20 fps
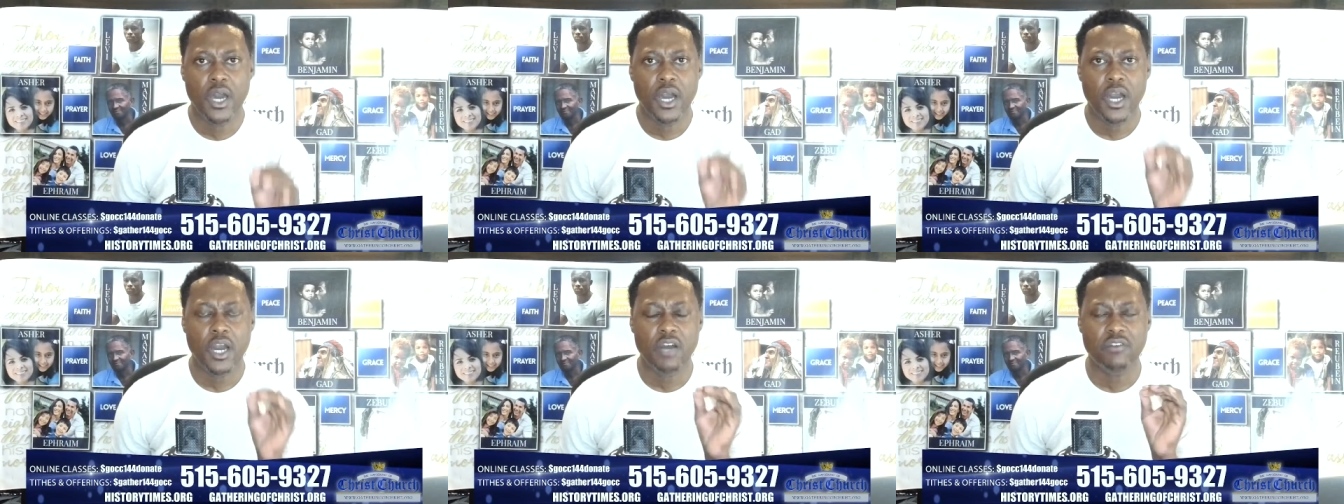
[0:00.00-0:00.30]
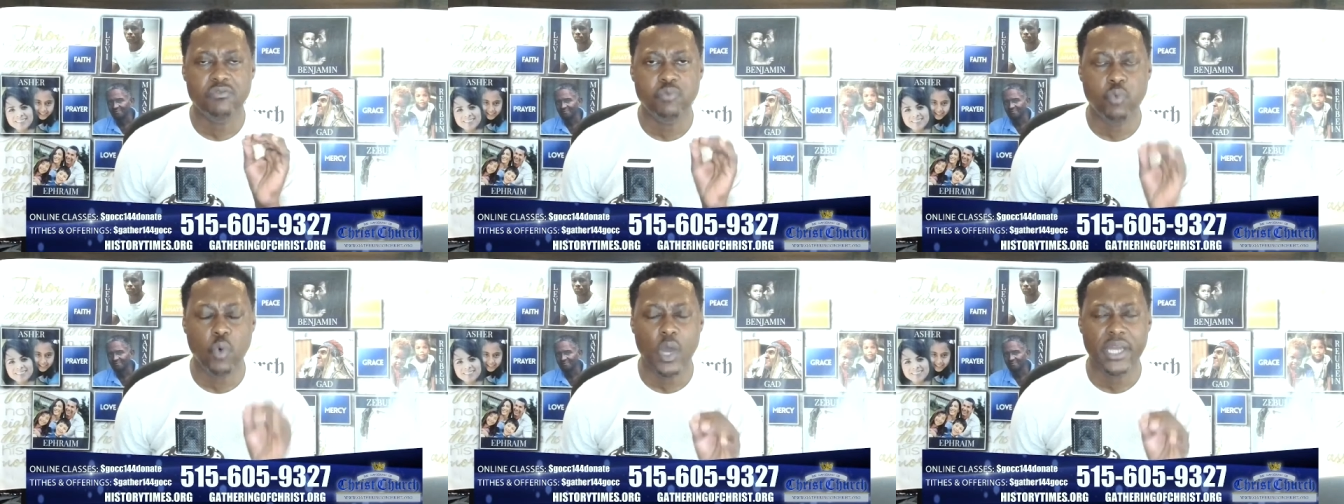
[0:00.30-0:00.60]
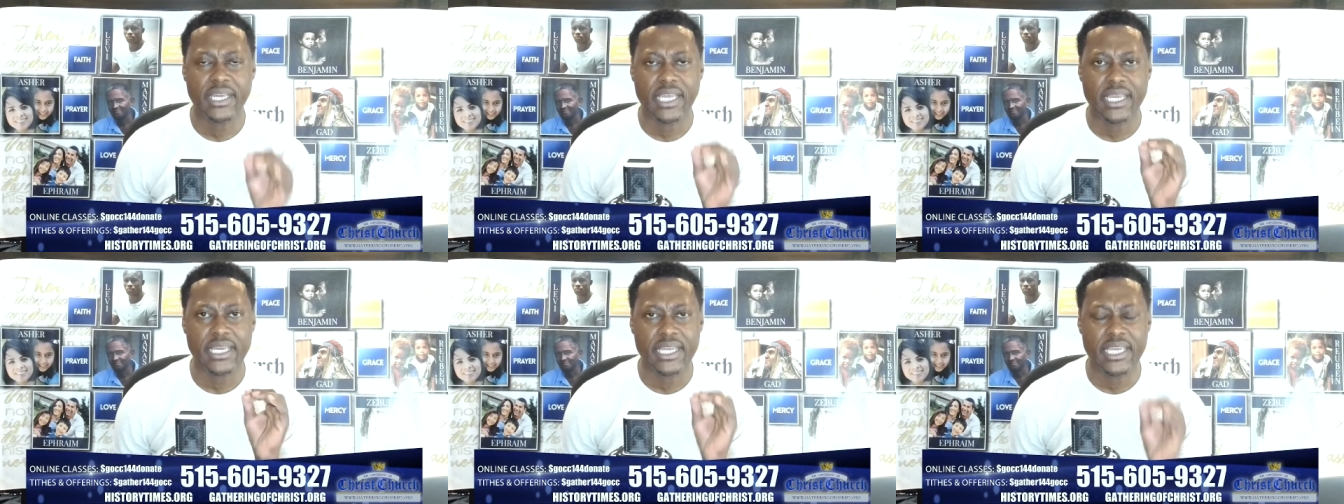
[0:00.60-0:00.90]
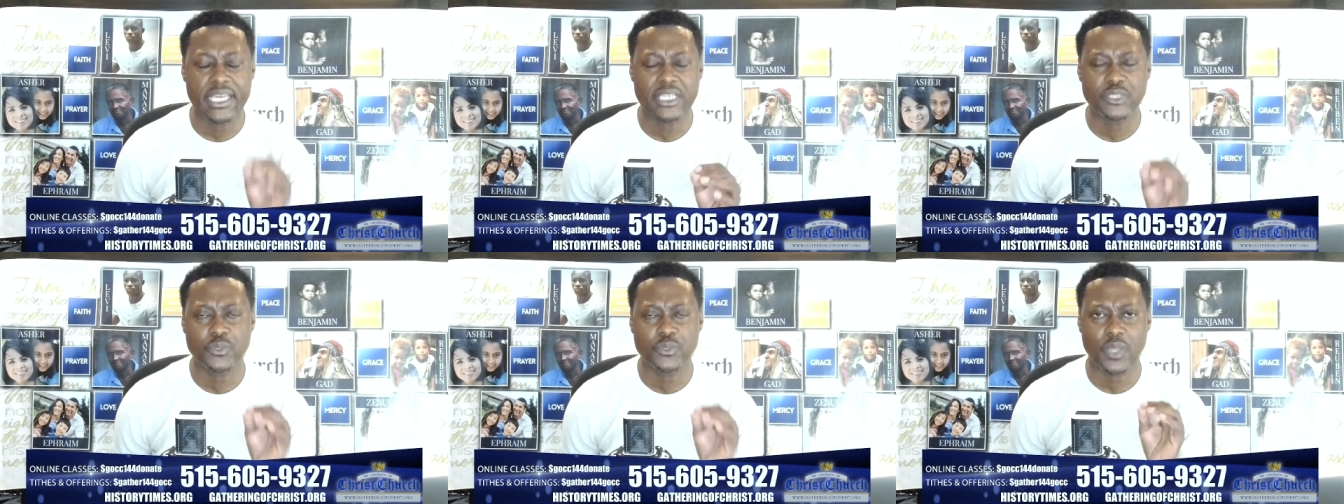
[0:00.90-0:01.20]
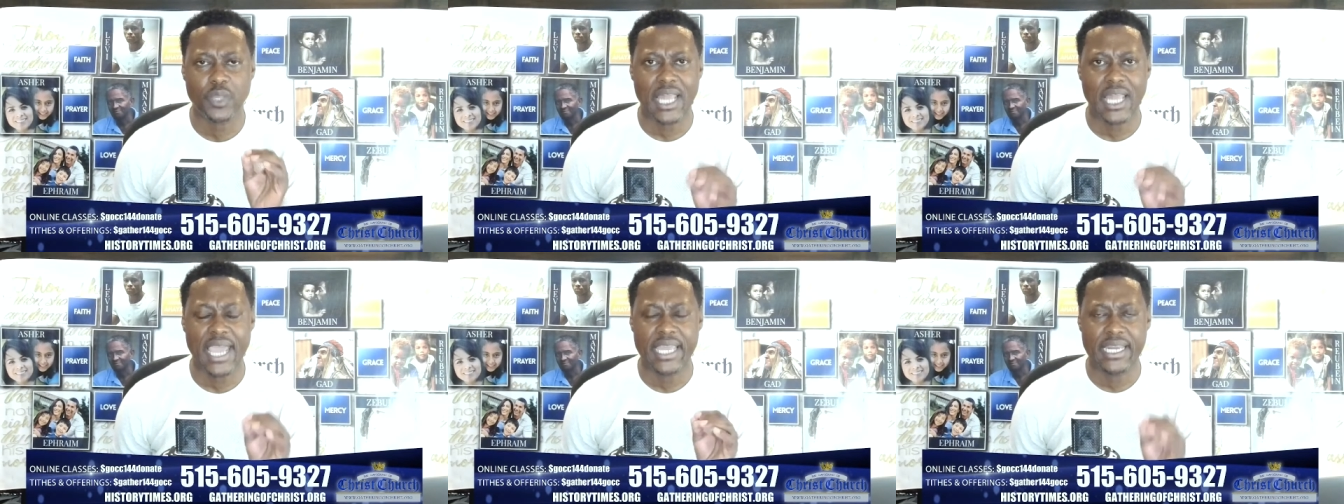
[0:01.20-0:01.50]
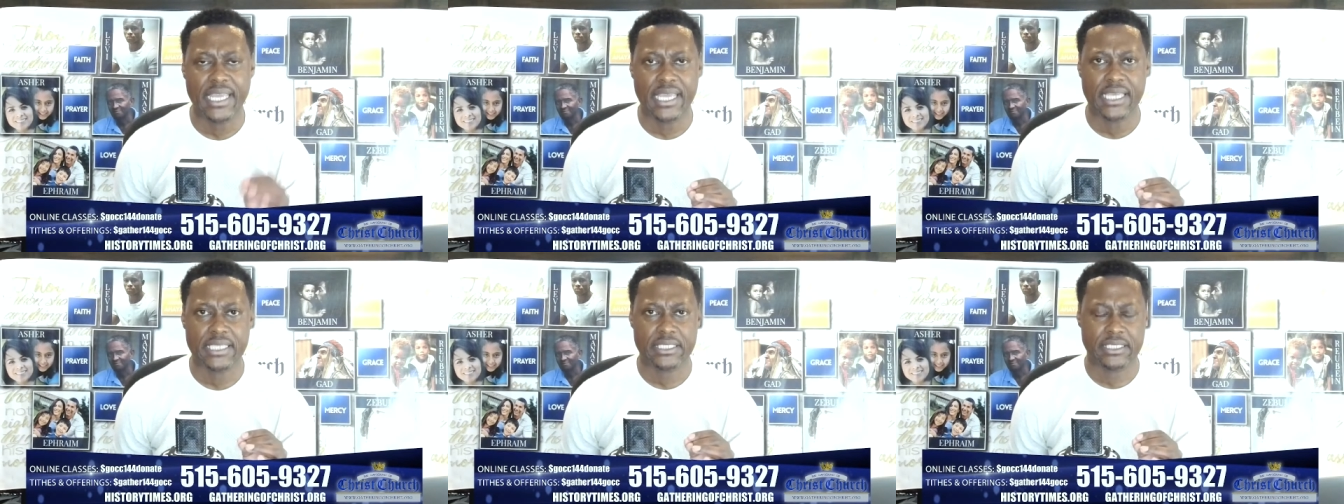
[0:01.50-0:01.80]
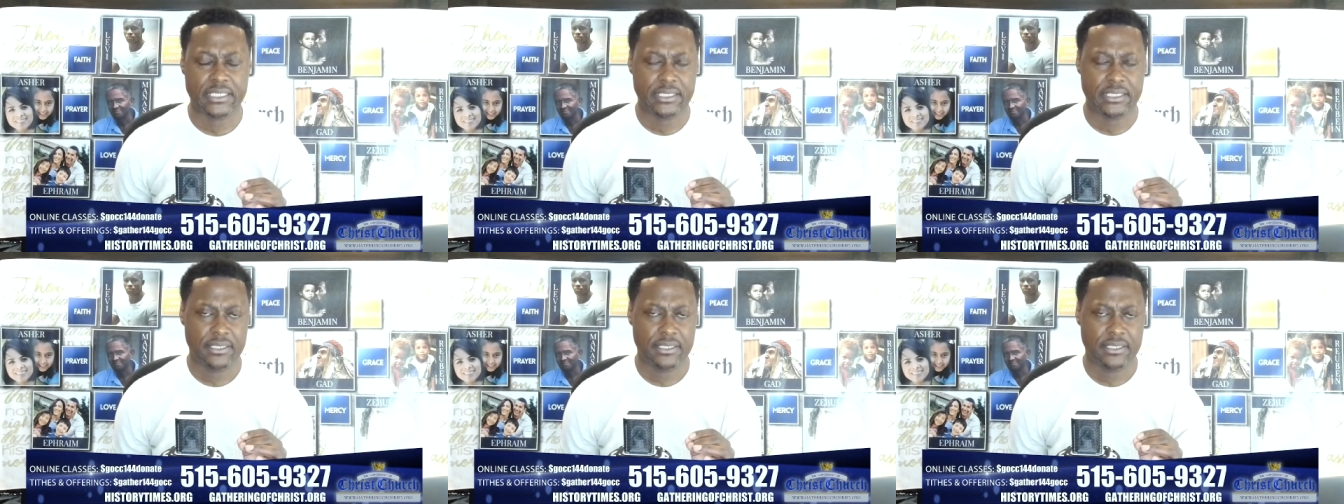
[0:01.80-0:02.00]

of what an Israelite is.